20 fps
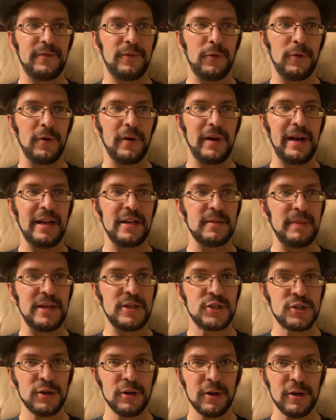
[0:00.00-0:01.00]
for. And to be
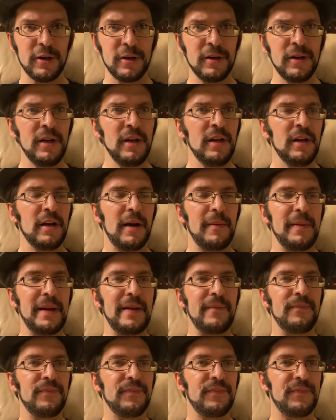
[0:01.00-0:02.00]
sure, I
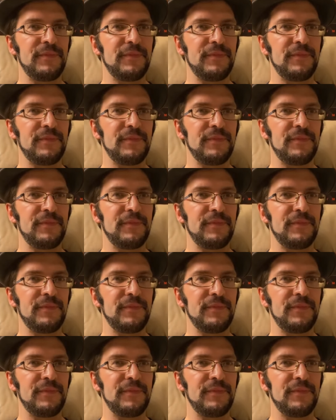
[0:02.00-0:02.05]
mean,